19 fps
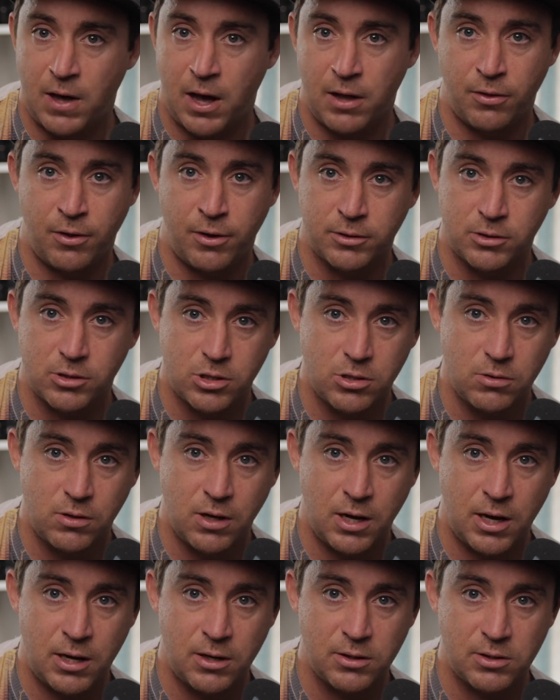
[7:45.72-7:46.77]
that long to shoot
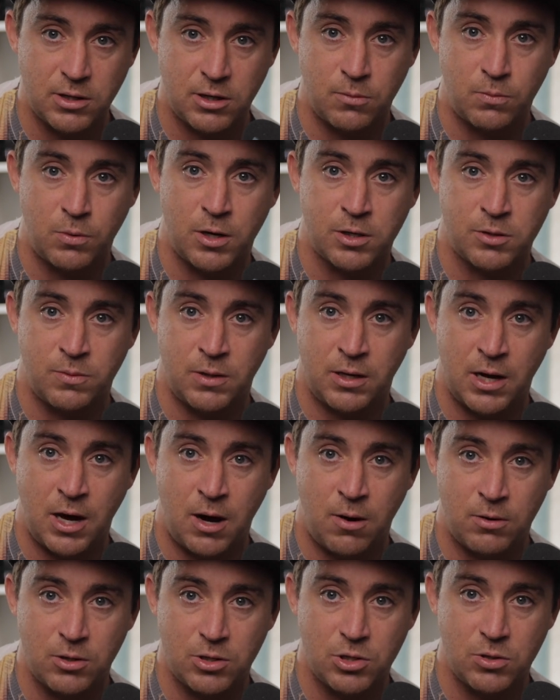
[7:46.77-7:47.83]
the house. I had approximately an
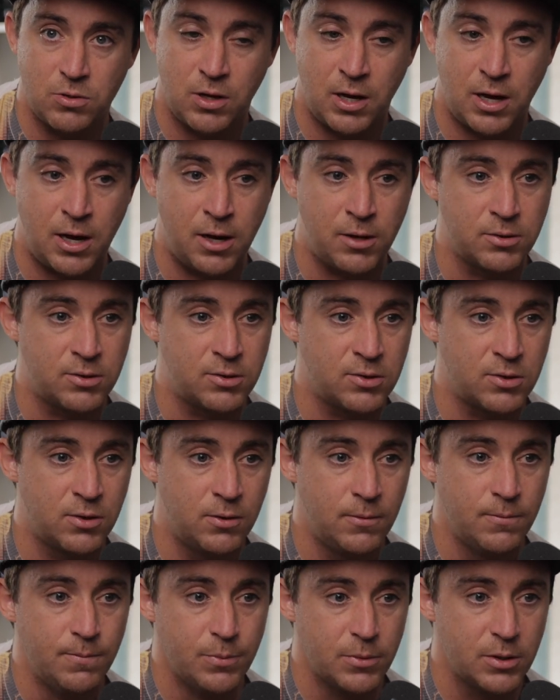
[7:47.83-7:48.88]
hour to shoot the house.
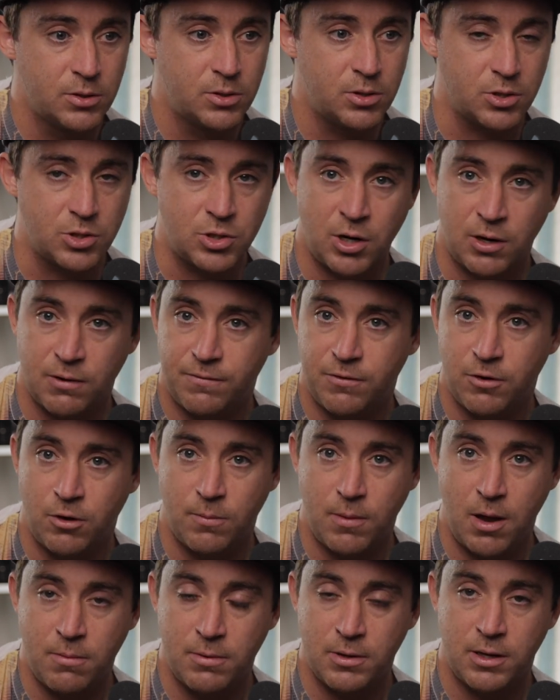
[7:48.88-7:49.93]
So I was trying to
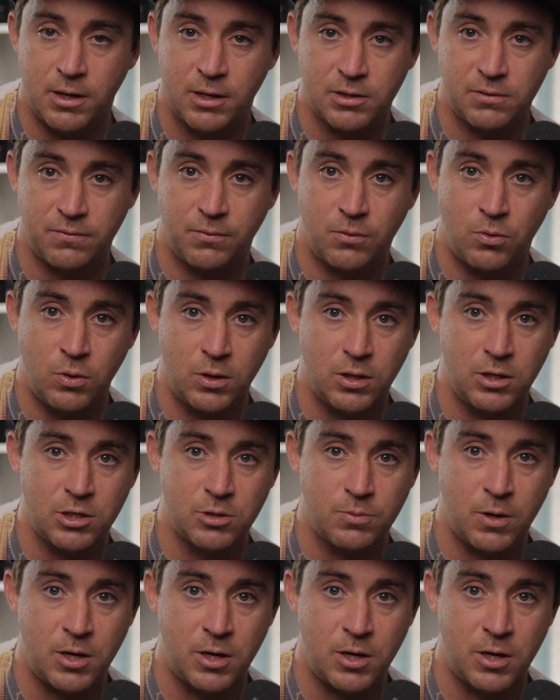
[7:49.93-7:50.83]
film everything as quickly as